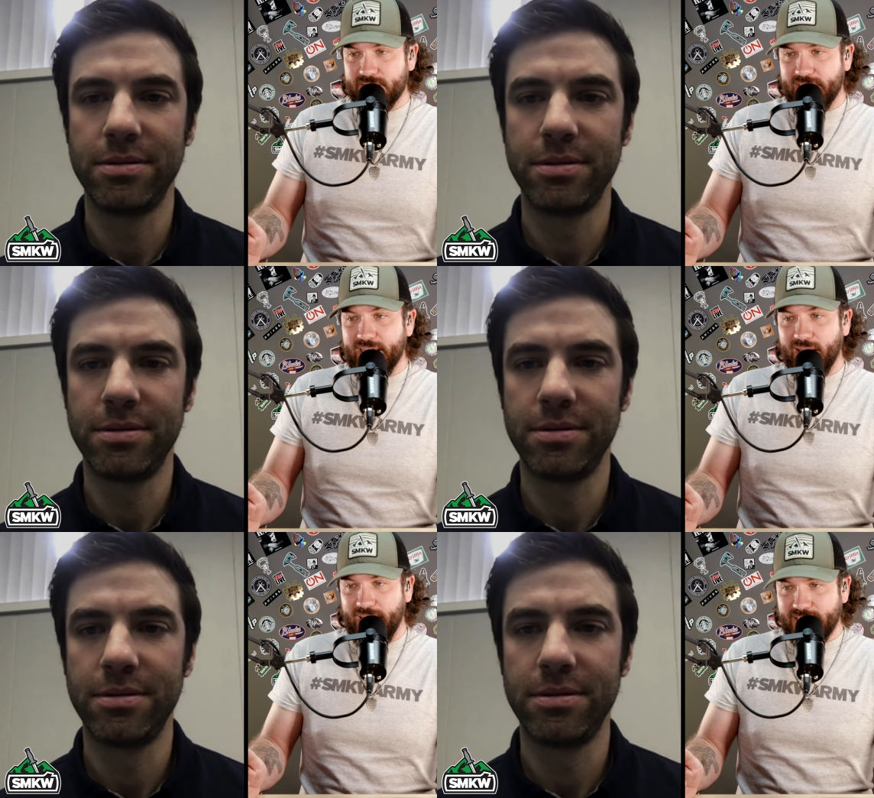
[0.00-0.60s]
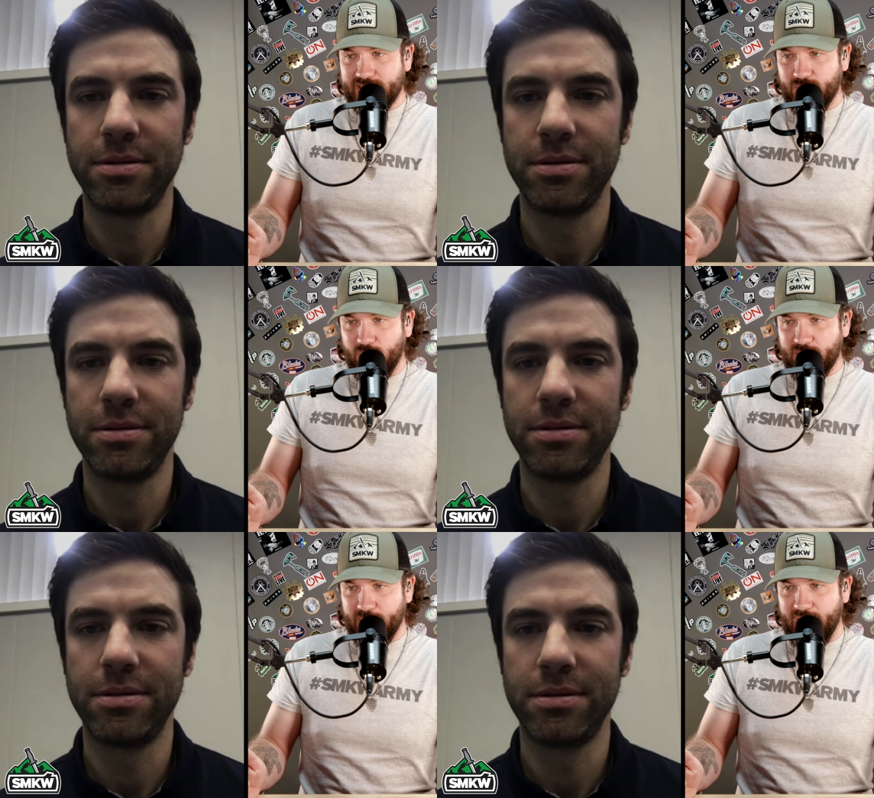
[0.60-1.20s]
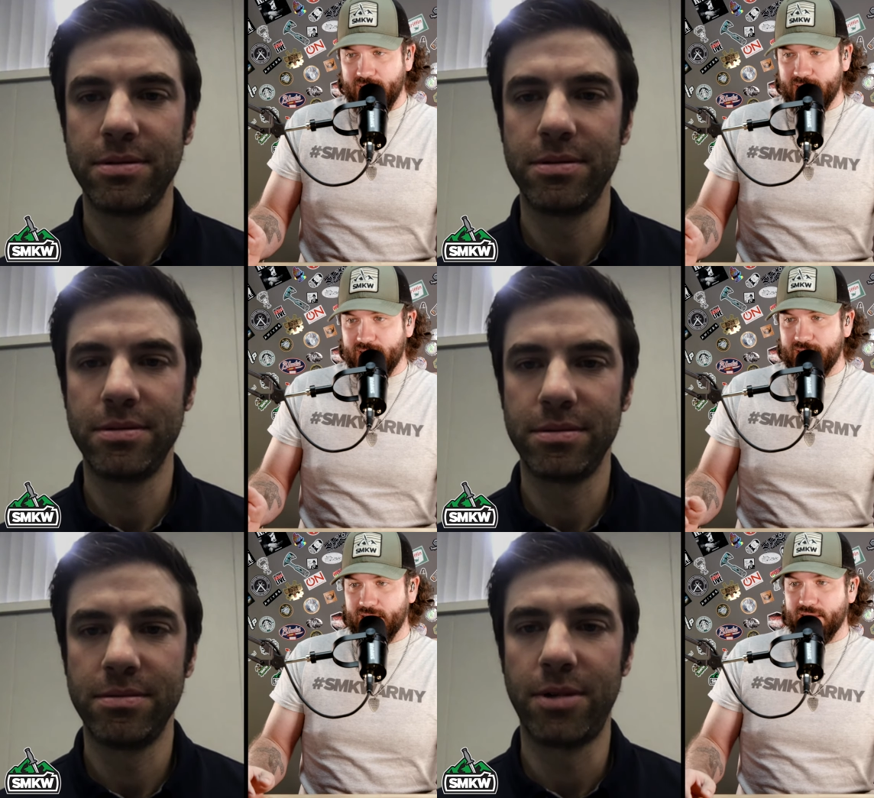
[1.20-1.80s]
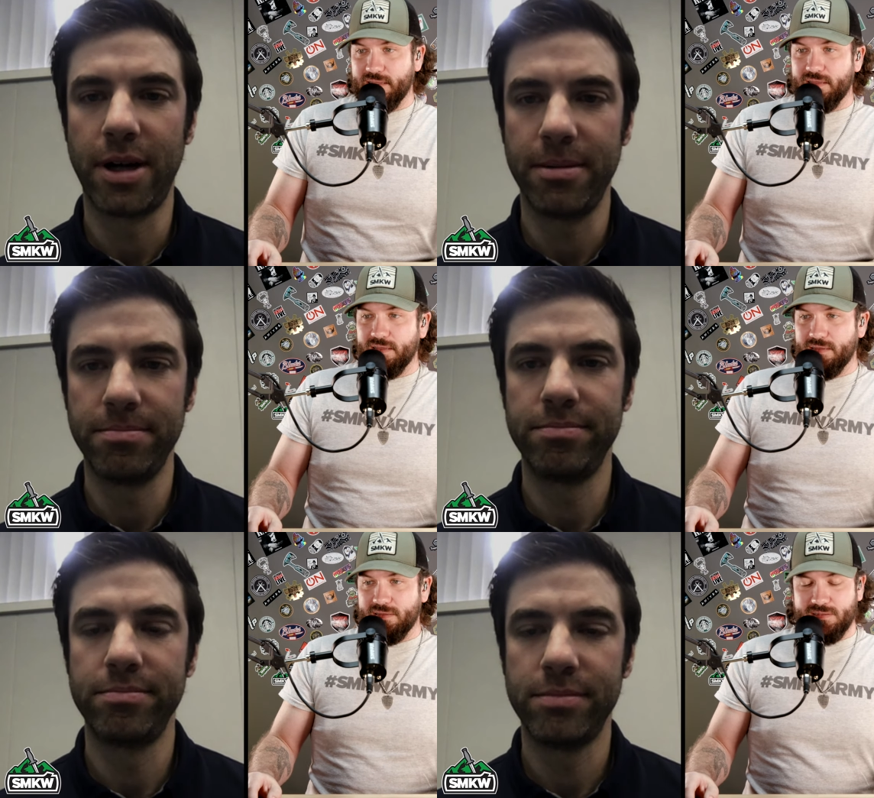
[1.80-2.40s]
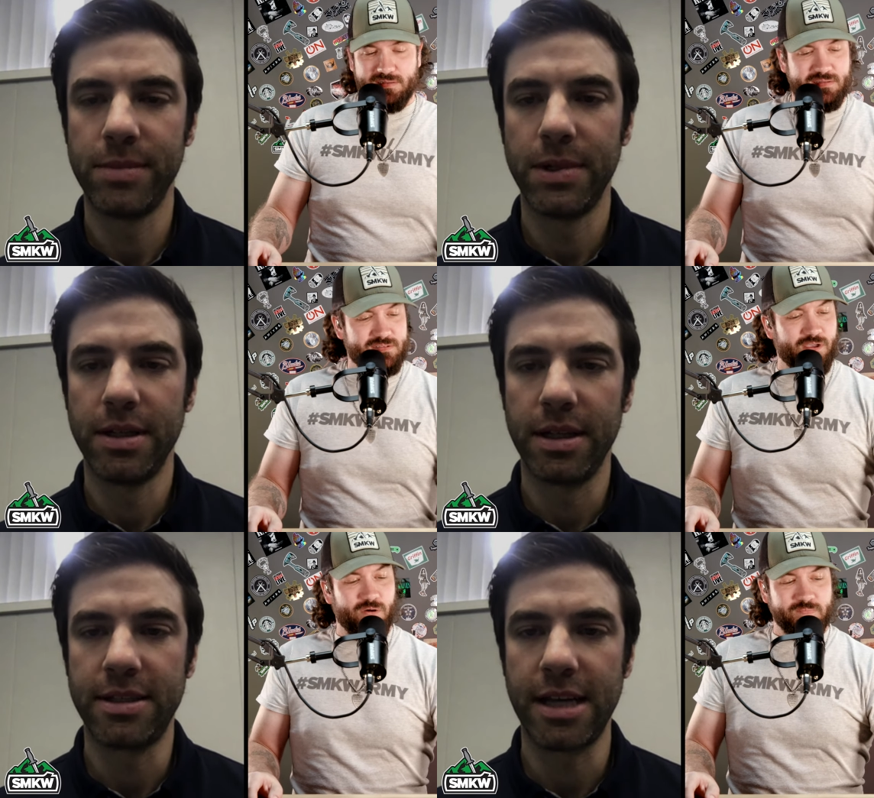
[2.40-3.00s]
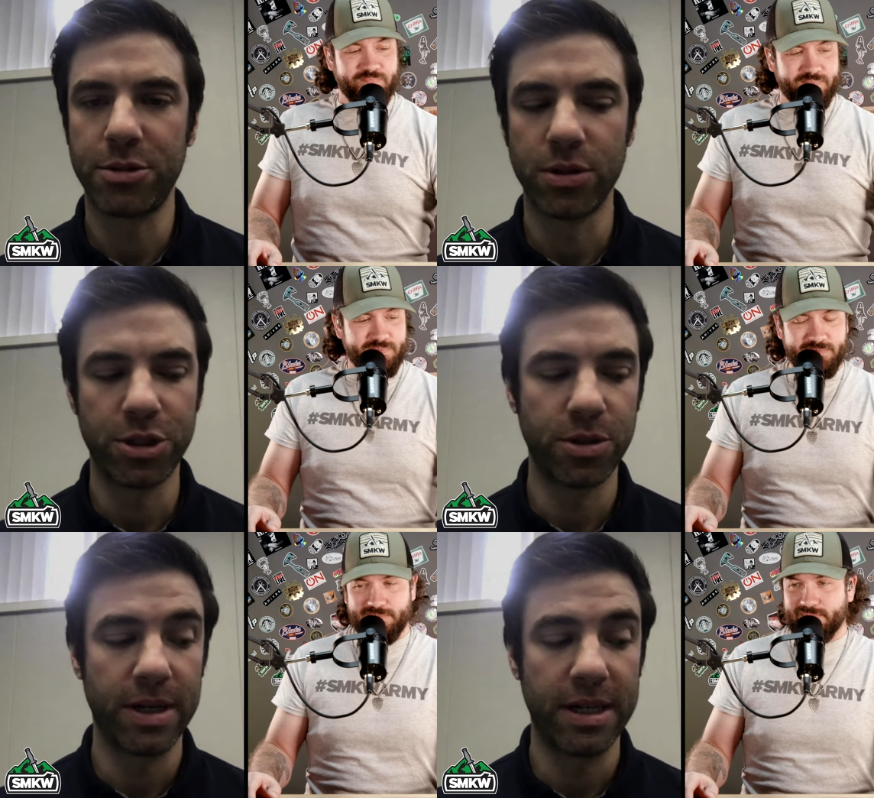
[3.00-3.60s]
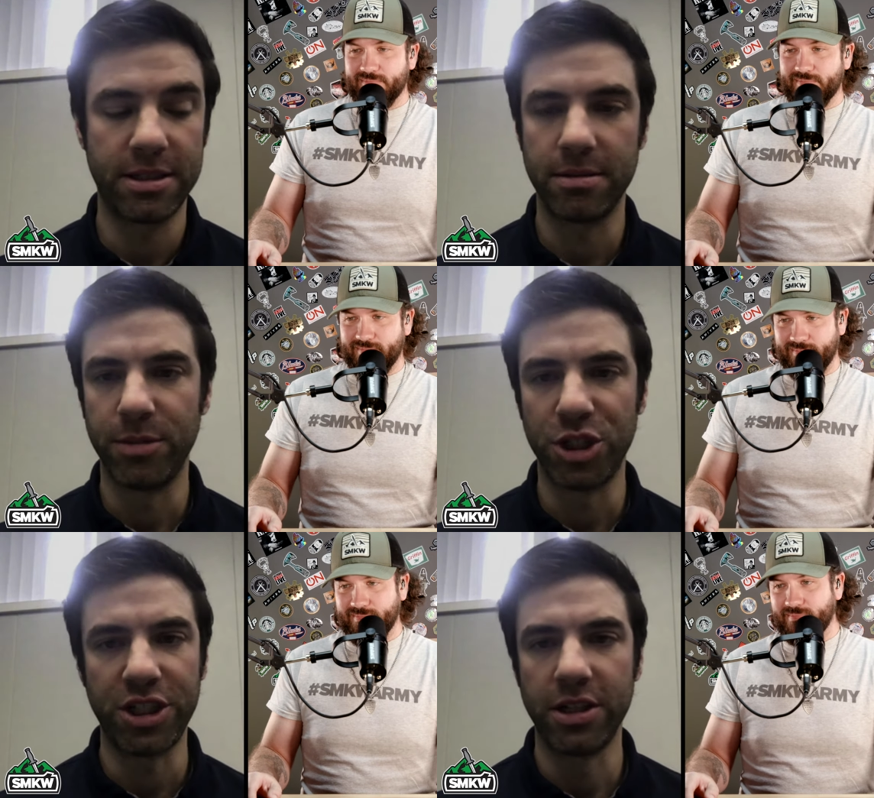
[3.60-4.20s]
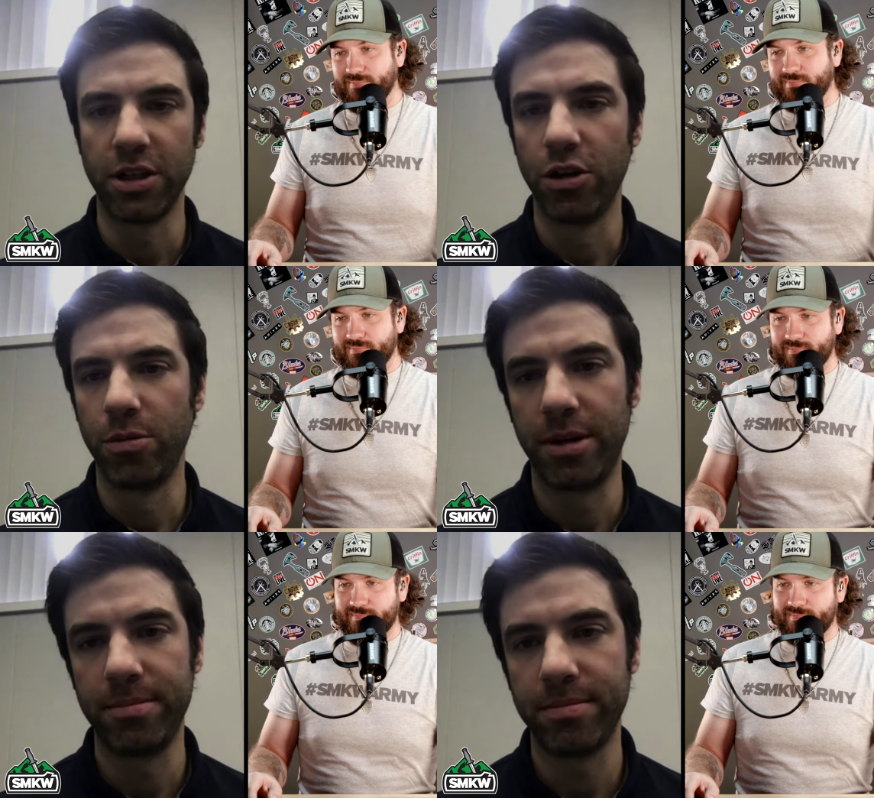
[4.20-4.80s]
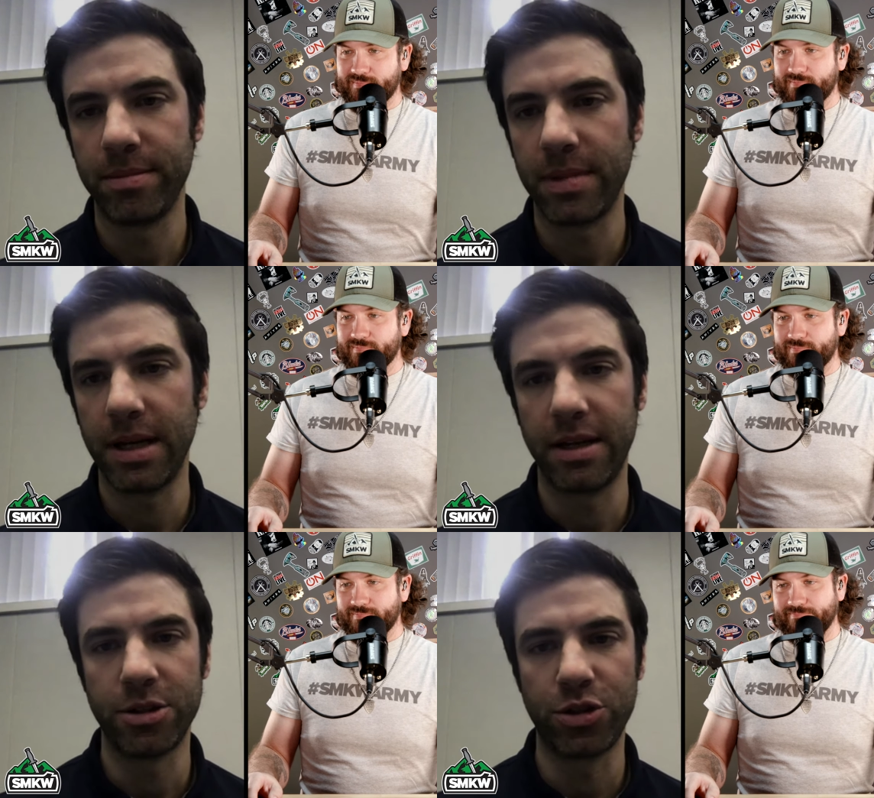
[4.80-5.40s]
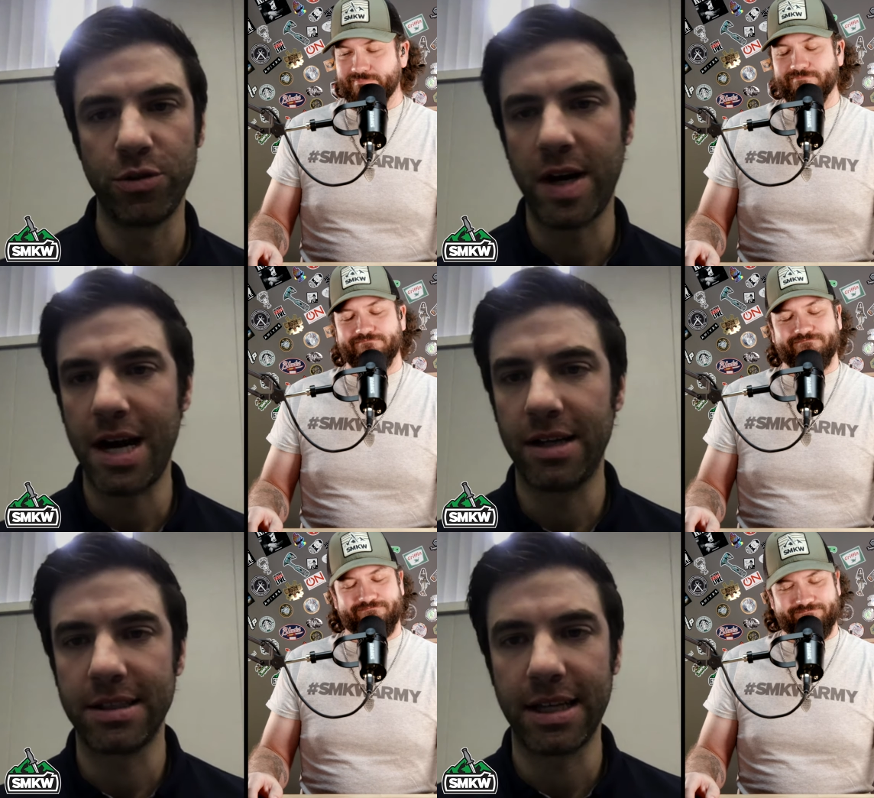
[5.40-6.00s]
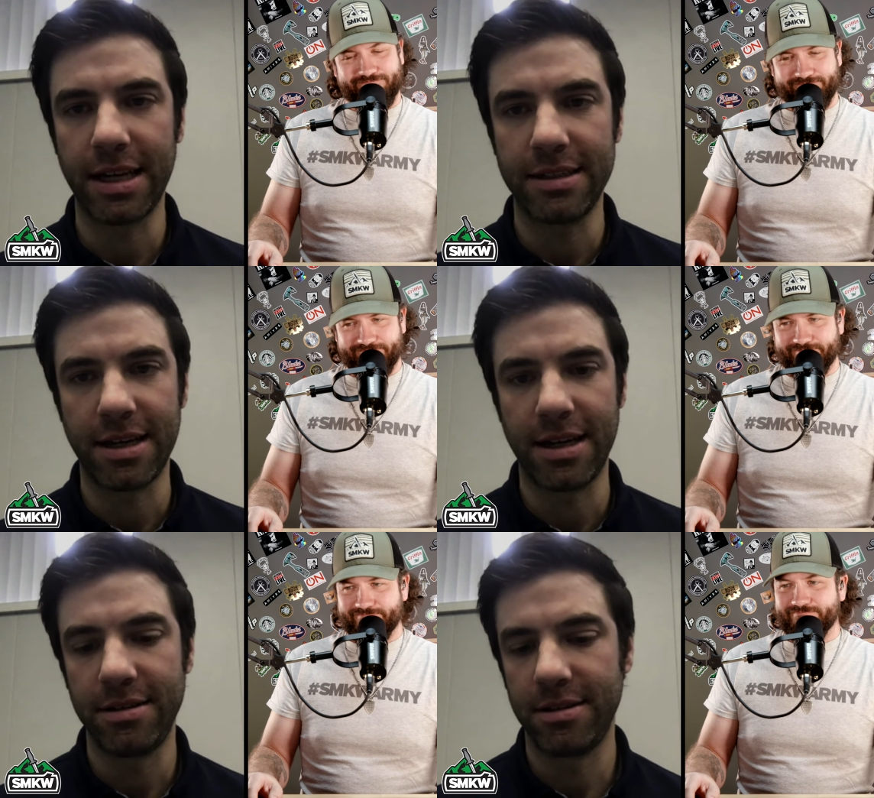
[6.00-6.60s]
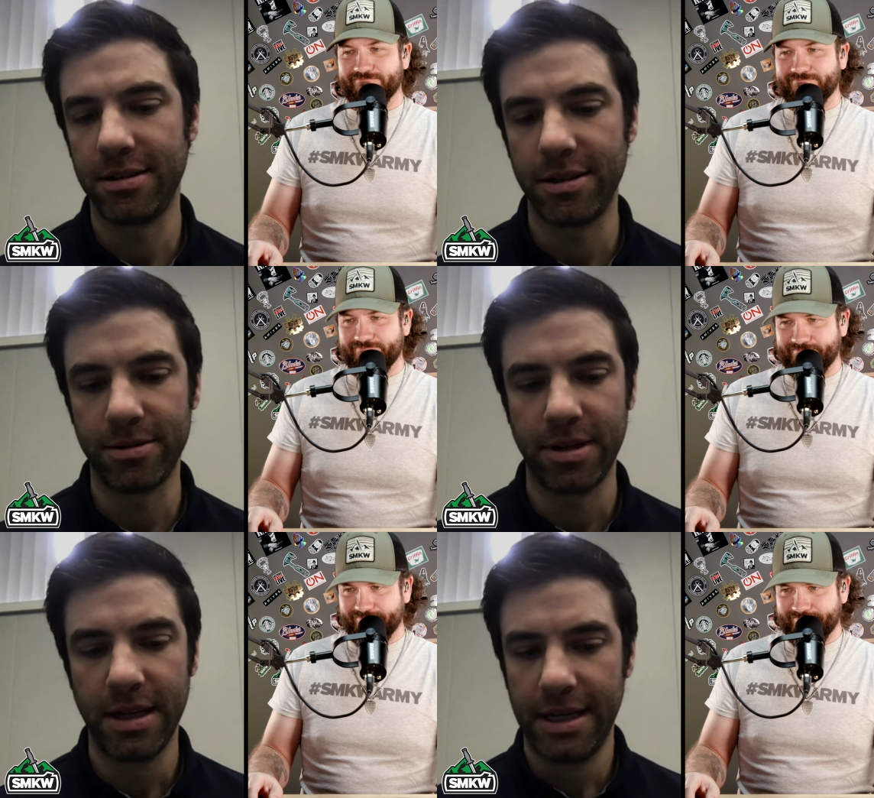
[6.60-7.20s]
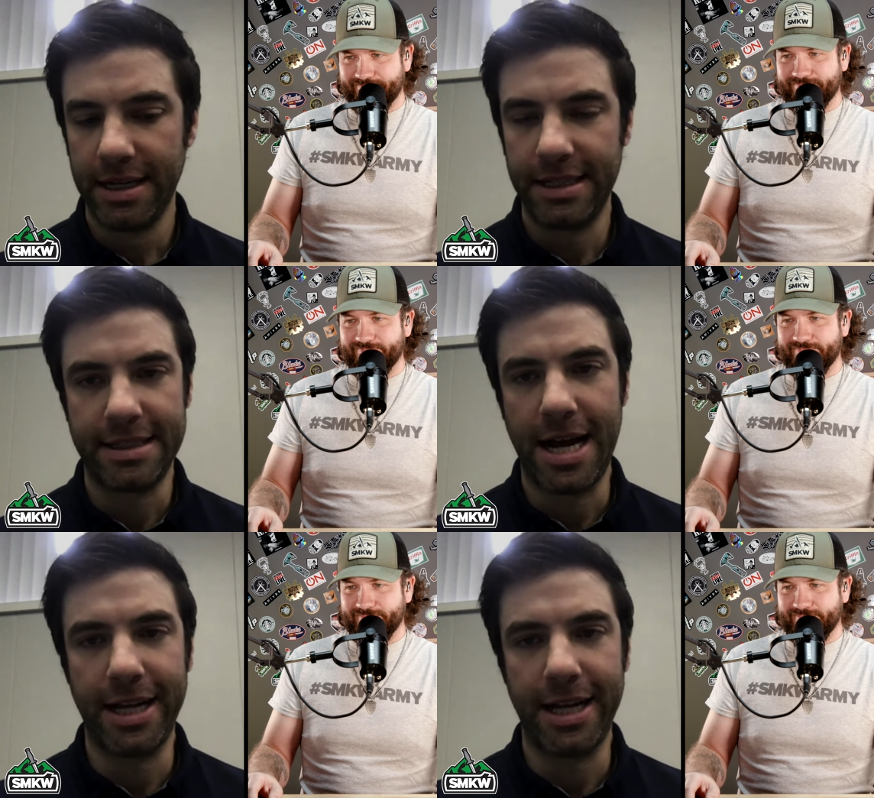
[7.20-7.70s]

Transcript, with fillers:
Speaker 1: daylight to work by.
Speaker 2: Right. So it's absolutely true, and it's machined aluminum. And there's two vials, like I said. You know, it's